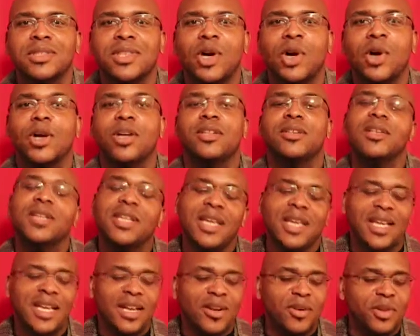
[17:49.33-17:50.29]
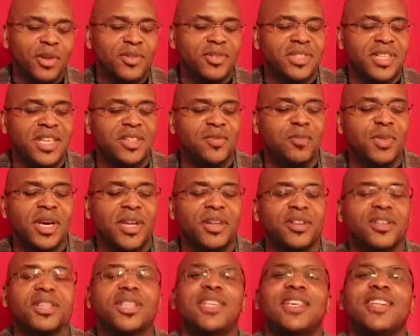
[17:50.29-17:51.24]
All right, and I don't even say it's
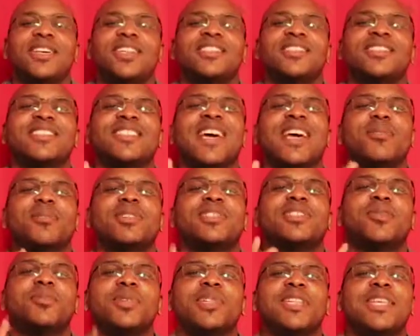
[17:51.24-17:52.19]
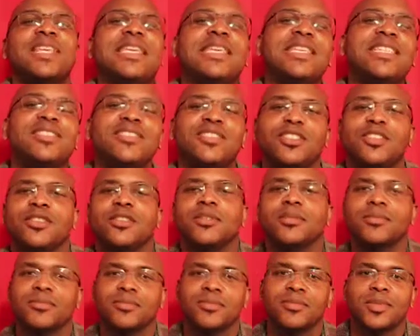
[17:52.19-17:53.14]
better. It's just got to be something easier.
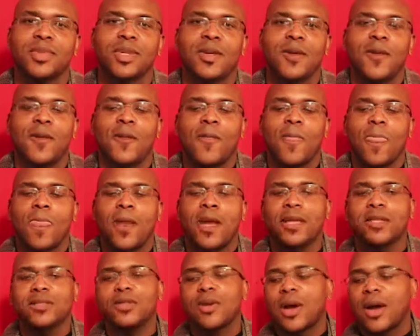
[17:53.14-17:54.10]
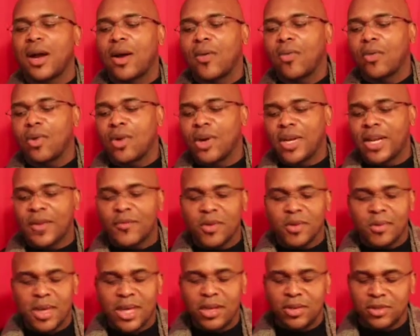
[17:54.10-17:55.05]
And so I warn
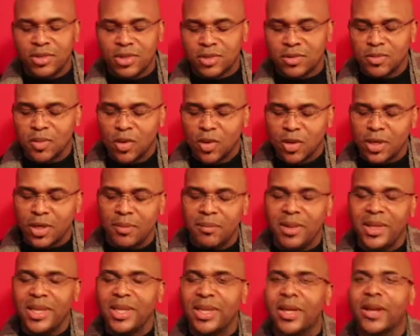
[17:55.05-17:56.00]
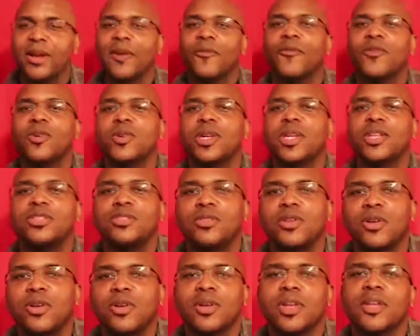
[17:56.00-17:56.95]
every man on this morning, be careful that you
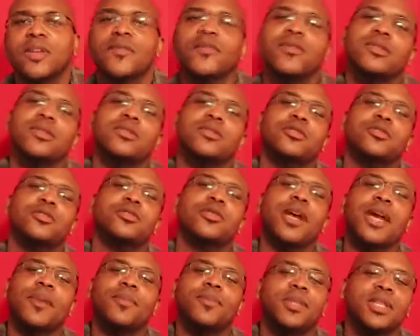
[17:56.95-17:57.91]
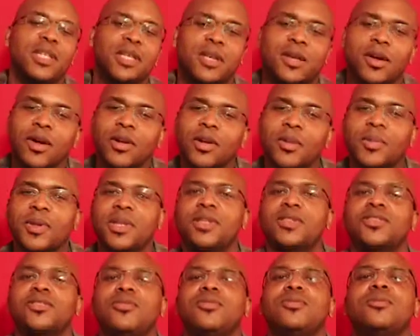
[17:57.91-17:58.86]
don't get trapped and get caught up
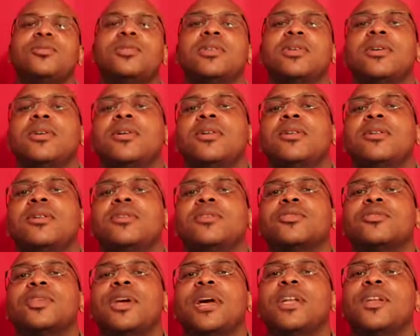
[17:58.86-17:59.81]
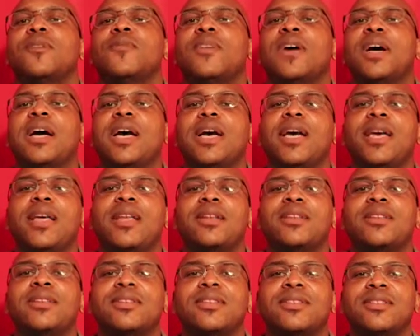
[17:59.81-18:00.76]
into trying to
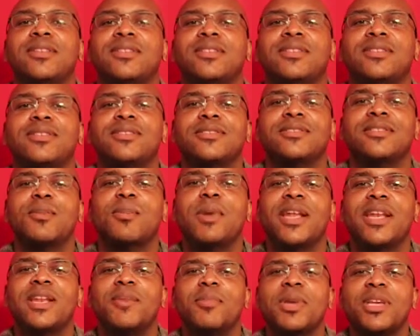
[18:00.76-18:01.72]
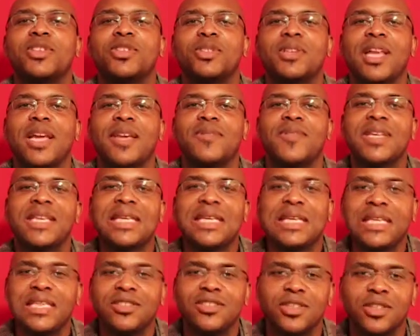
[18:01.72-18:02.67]
find somebody that makes your life
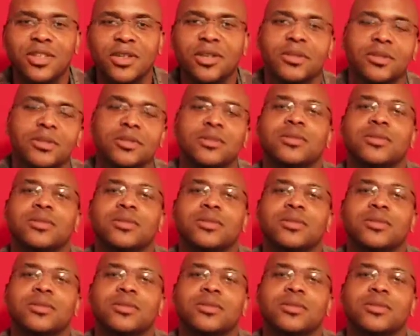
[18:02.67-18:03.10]
easier.